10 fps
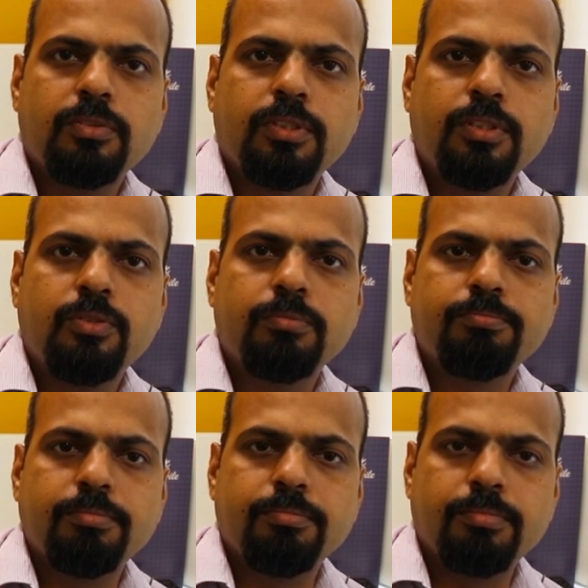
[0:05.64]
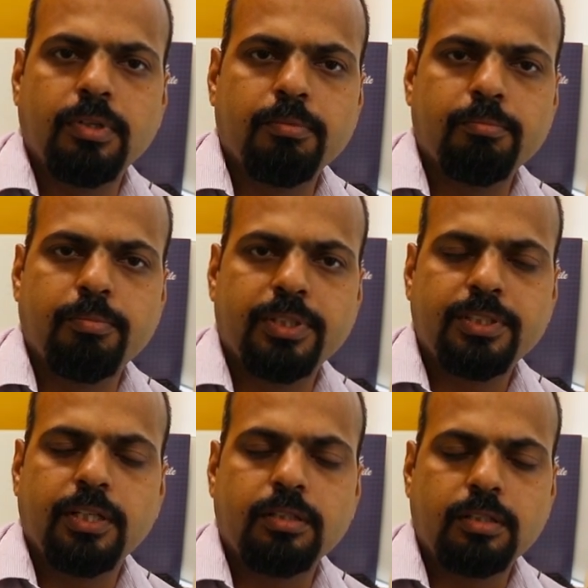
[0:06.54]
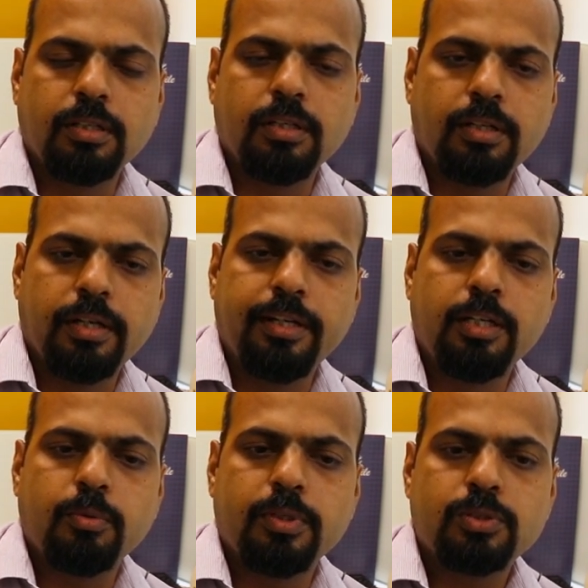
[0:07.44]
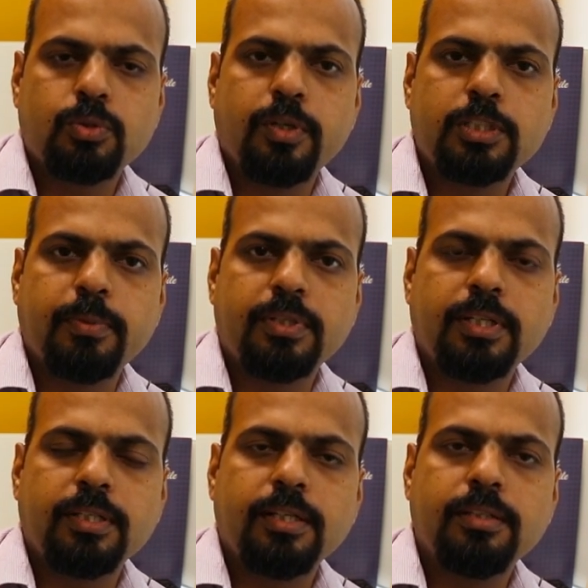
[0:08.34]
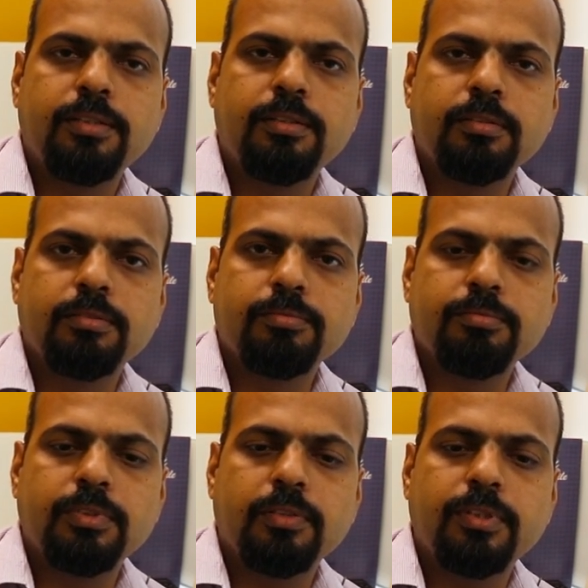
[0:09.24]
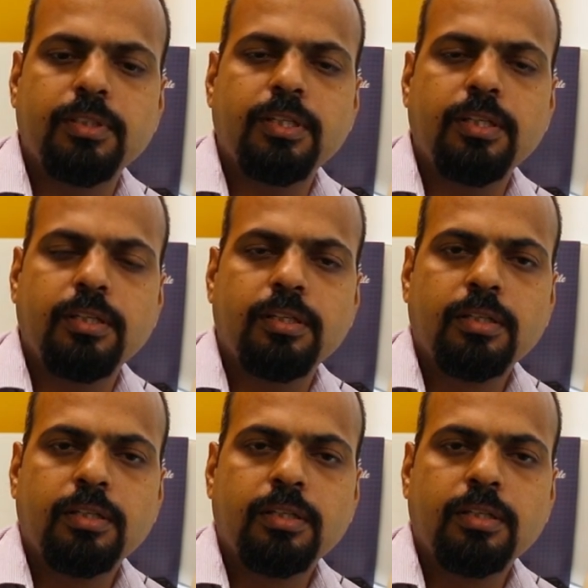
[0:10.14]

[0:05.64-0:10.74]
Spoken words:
the budget, and it was so expected that given the